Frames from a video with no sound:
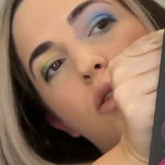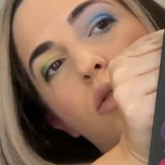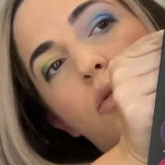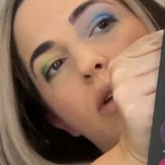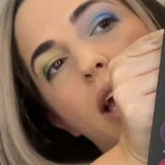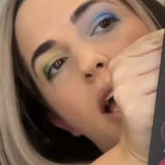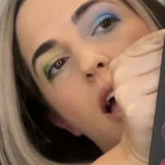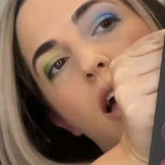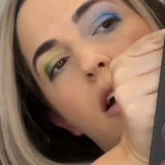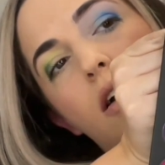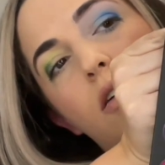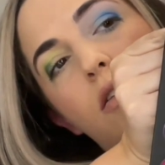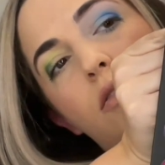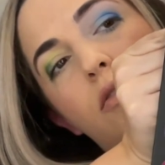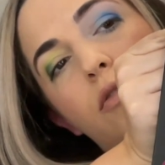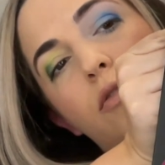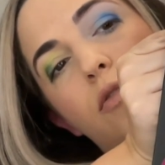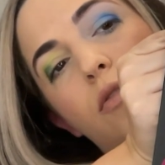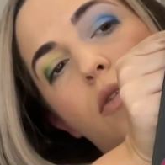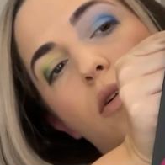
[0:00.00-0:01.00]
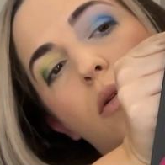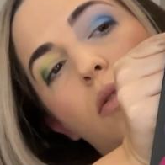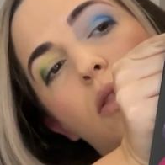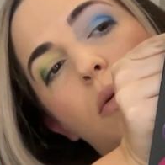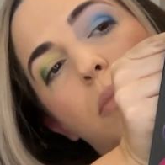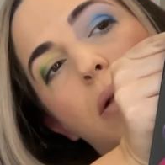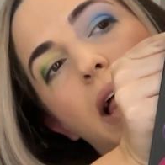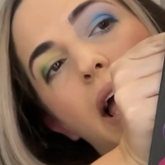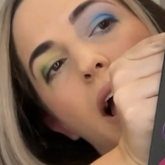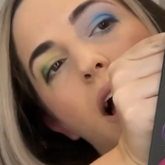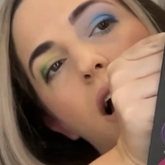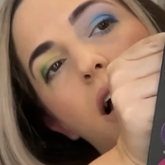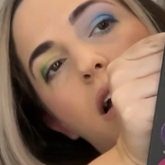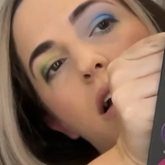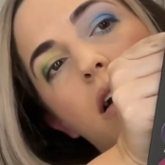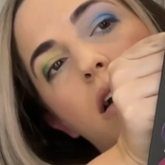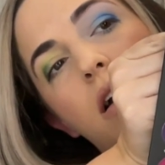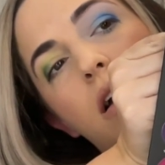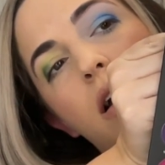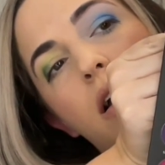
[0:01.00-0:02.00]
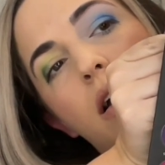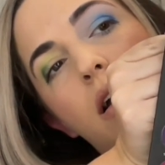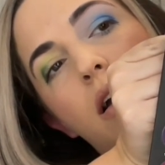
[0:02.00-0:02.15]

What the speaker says: You don't have the black.